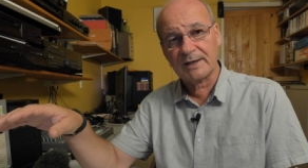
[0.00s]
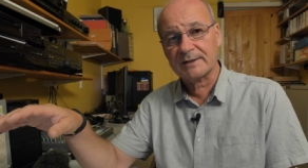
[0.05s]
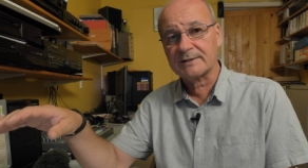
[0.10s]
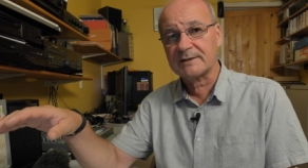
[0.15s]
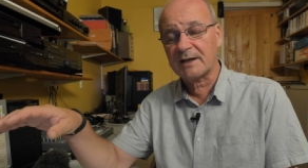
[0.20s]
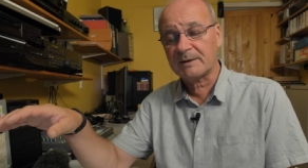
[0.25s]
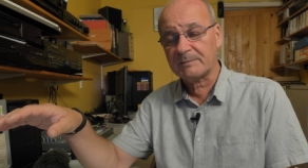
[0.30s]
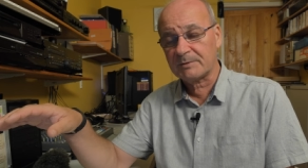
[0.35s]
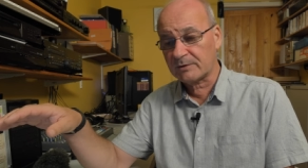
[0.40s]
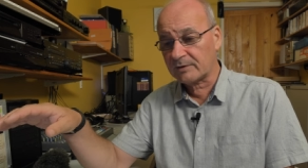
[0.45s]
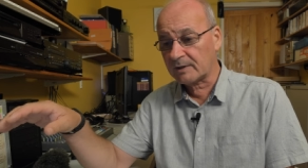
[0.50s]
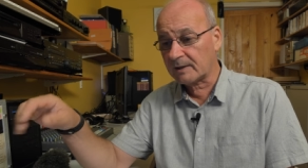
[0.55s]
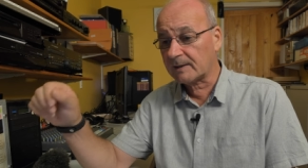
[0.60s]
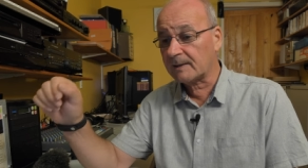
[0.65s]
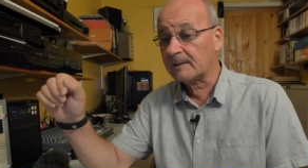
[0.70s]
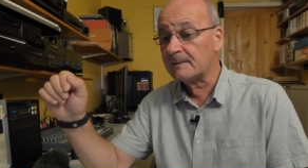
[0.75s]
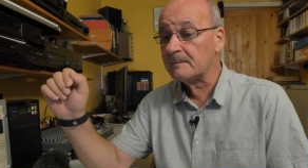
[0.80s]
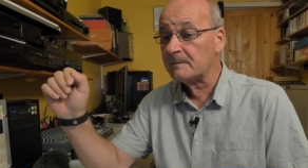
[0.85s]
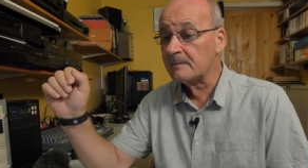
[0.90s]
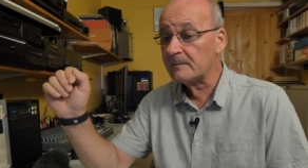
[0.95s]
that type of
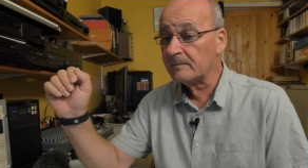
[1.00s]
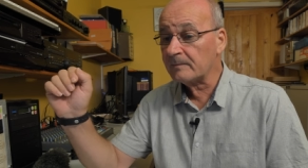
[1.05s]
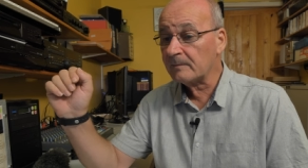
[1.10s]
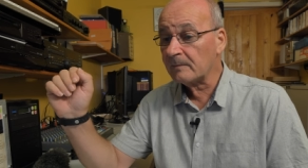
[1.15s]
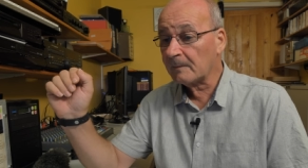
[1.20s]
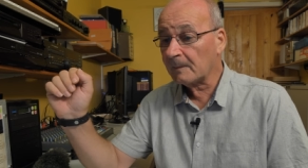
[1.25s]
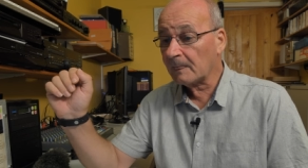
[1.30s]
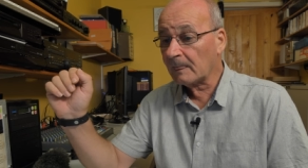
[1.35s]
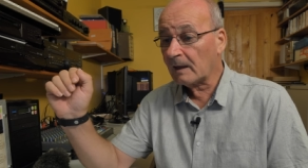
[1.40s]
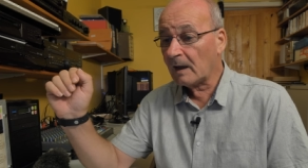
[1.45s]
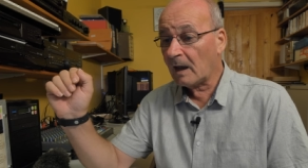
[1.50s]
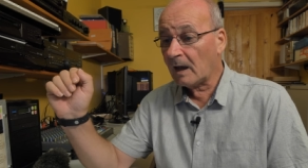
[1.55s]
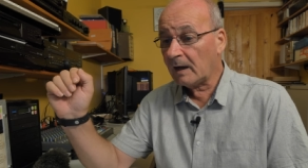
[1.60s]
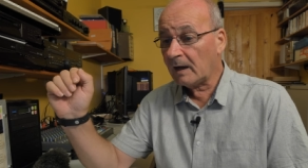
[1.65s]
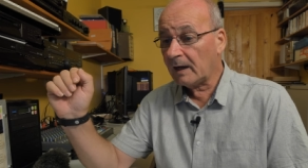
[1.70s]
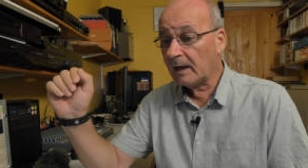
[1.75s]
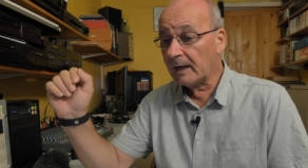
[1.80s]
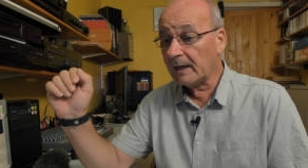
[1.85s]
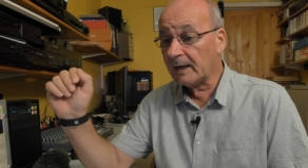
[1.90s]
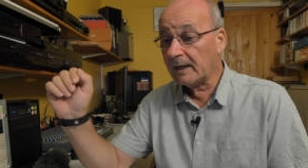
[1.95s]
thing.
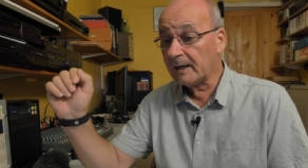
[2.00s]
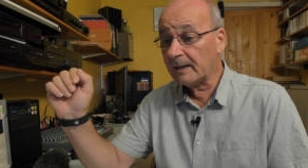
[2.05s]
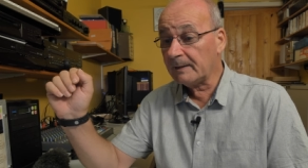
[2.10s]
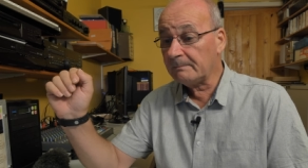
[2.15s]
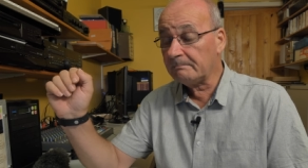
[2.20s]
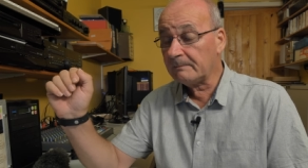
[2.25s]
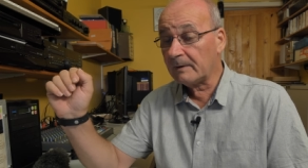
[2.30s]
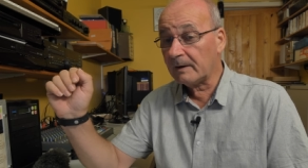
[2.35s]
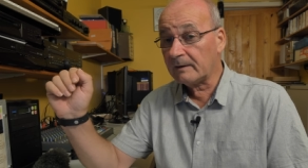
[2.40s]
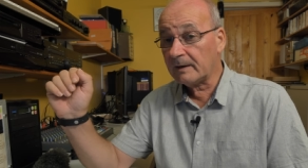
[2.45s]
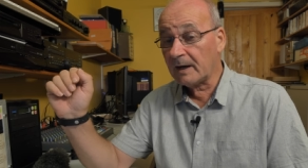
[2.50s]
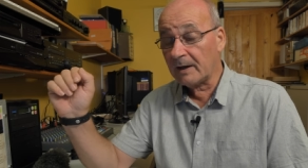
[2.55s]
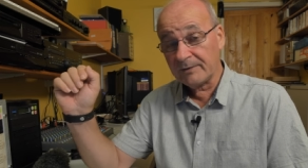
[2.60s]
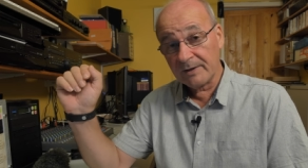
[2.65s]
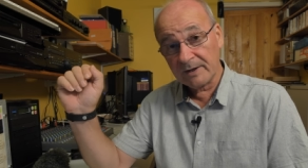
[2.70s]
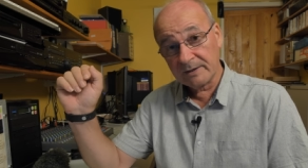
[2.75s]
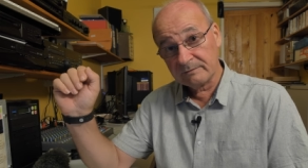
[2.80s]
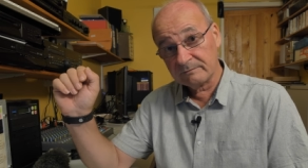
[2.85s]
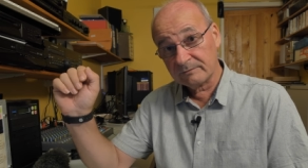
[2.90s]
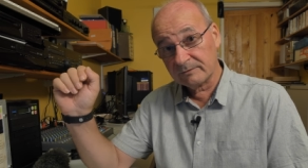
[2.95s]
Um, and
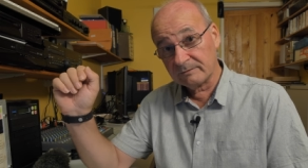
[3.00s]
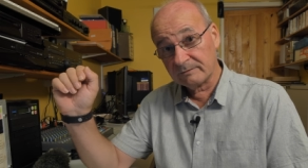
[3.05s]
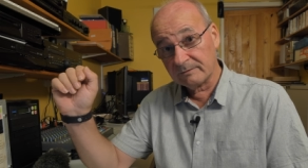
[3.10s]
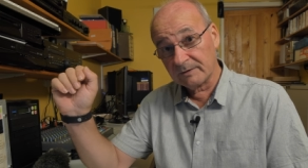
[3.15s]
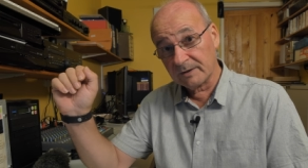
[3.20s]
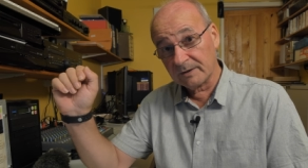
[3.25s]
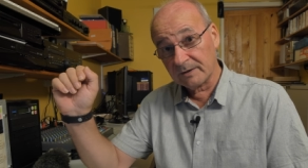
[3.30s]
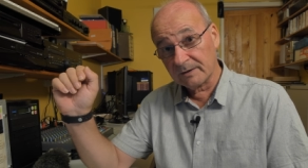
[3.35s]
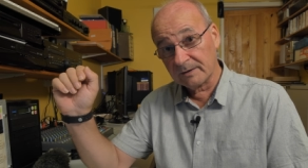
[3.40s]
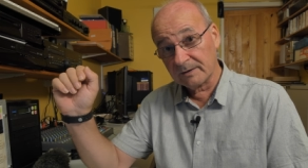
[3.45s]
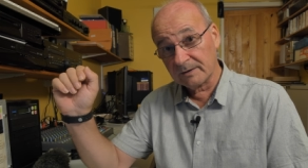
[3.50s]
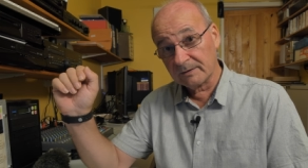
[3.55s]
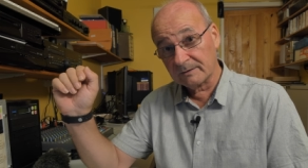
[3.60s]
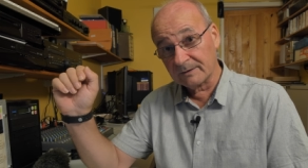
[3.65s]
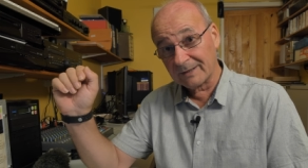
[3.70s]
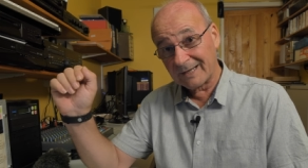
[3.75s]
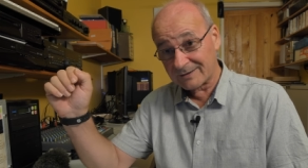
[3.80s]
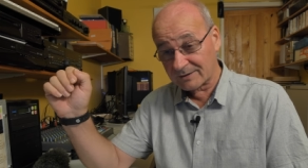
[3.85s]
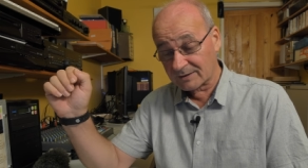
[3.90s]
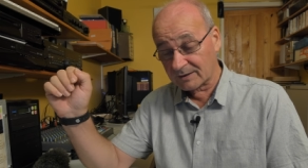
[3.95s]
then uh,
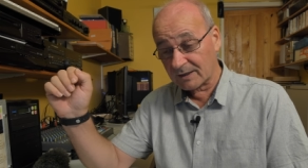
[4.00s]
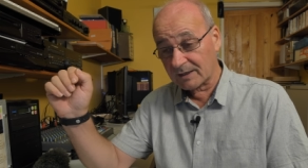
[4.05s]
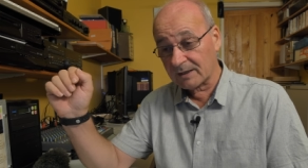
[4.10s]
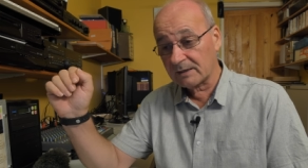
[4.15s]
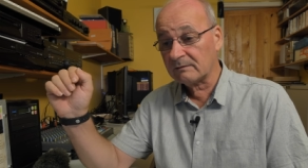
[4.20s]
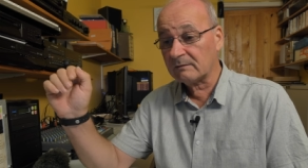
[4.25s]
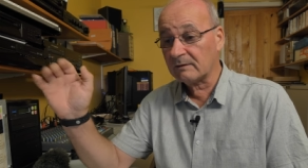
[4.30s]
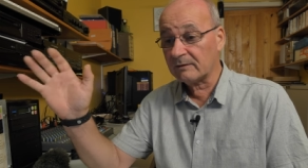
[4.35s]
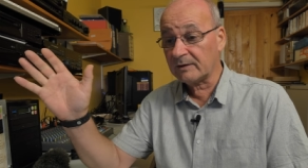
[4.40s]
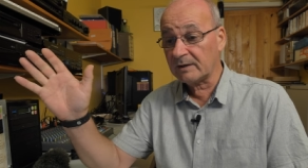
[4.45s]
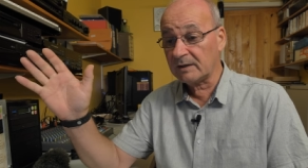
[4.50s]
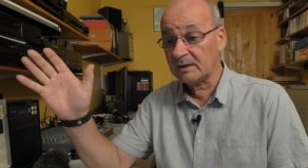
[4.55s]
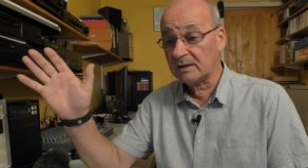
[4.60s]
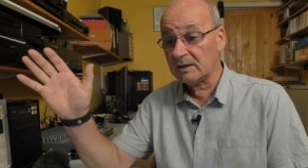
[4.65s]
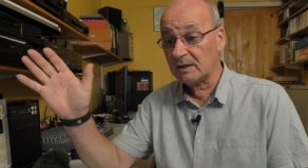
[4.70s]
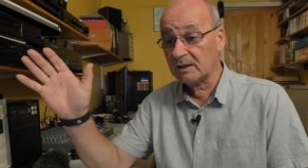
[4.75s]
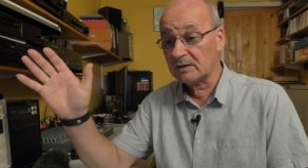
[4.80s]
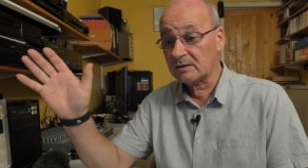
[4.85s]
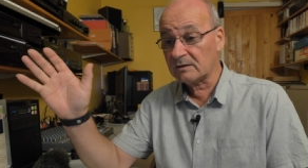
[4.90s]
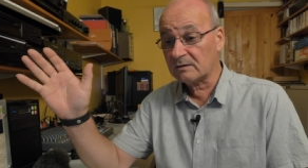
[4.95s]
lastly,
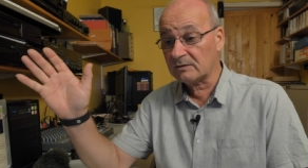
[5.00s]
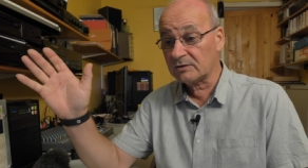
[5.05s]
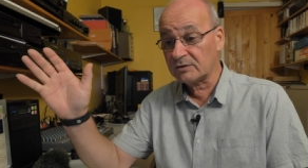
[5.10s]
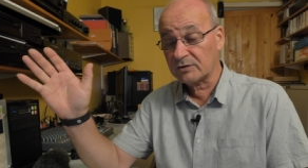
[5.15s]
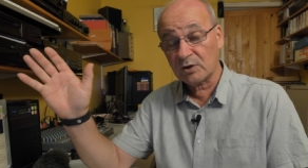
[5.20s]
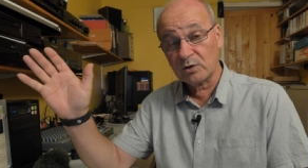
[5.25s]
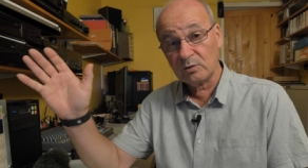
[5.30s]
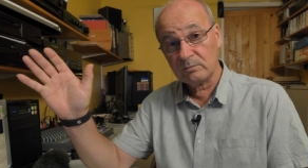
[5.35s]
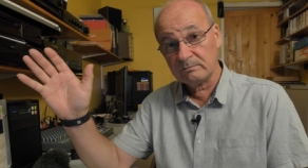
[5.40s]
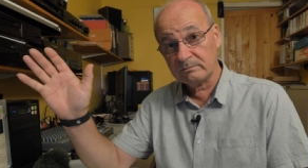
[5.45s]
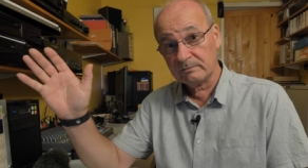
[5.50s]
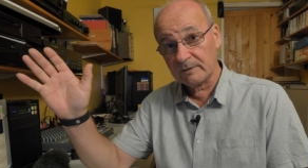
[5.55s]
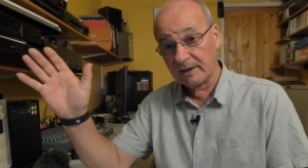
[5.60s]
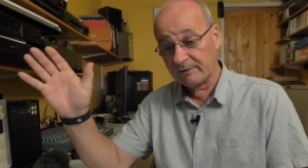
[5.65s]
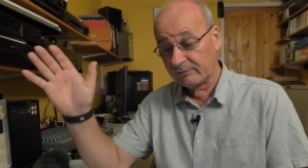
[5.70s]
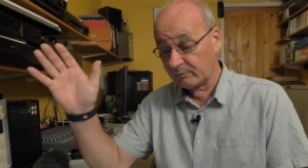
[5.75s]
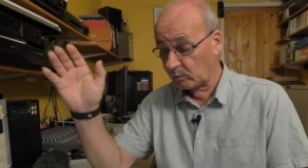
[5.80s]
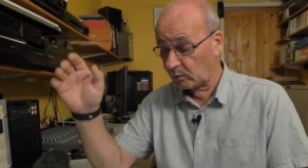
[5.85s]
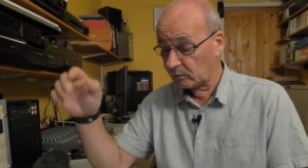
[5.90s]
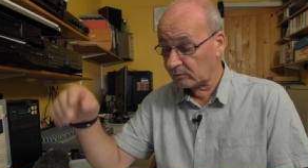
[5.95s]
the uh, Zoom
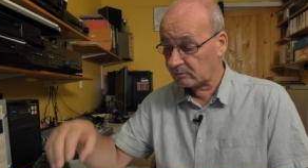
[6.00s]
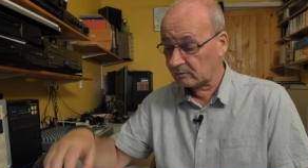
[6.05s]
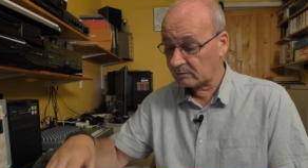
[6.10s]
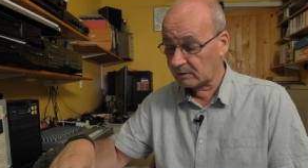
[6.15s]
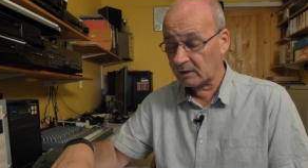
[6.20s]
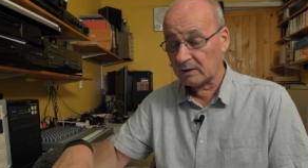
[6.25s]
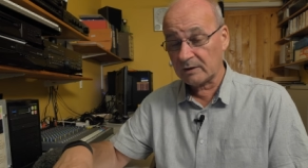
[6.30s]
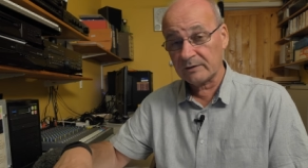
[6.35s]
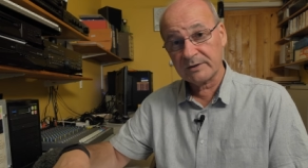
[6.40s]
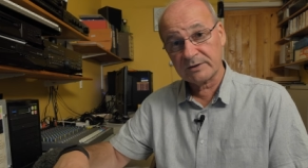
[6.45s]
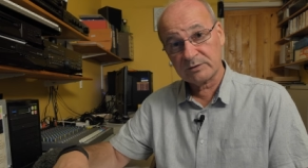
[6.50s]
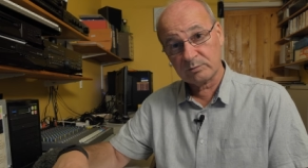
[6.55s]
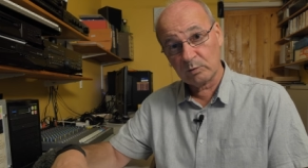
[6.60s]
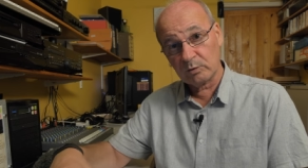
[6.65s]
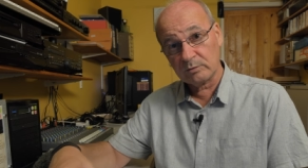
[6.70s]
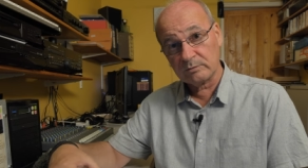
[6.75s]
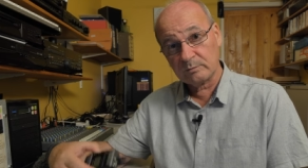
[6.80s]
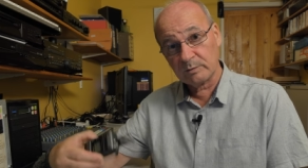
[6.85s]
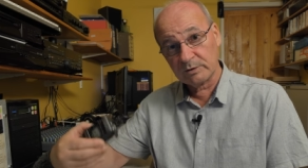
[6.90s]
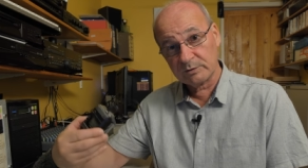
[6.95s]
F1, uh, this
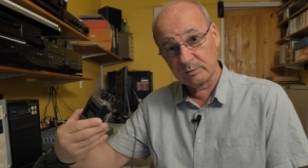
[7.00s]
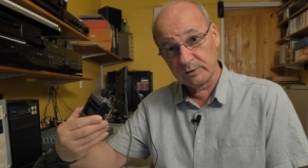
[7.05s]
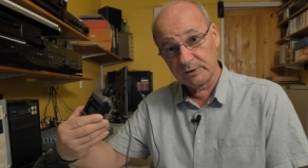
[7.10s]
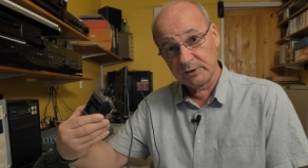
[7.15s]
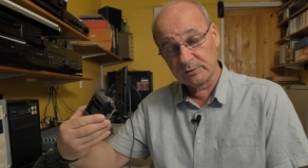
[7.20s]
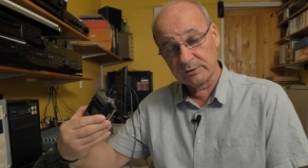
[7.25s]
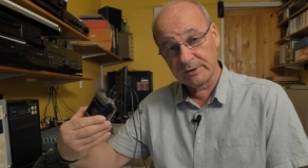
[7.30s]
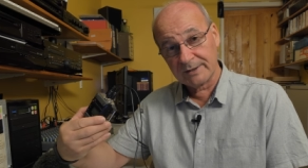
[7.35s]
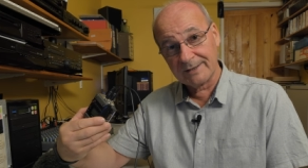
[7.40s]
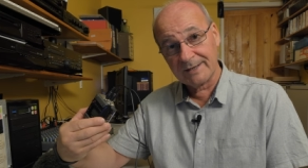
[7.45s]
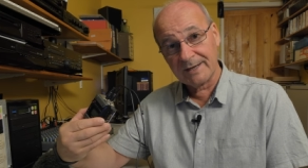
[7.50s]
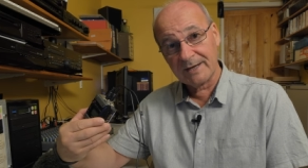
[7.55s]
one, which we're using